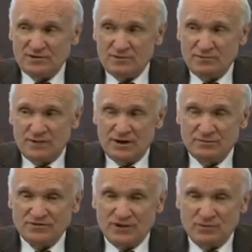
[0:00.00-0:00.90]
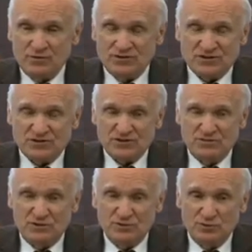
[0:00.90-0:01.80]
and it seems to
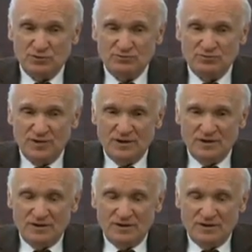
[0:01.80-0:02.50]
me that